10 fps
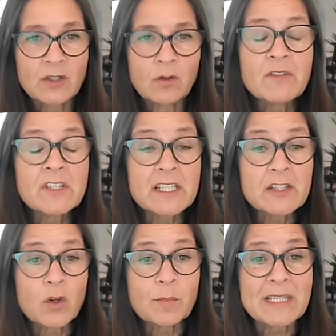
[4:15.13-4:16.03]
And obviously it's
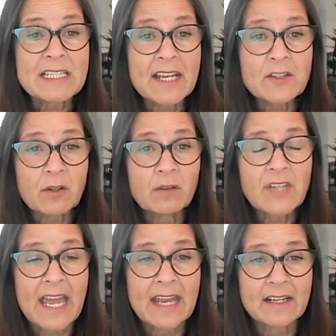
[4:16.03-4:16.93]
got to be net of
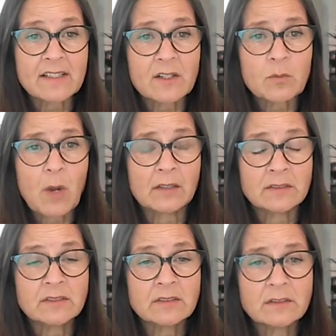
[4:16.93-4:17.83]
tax as well.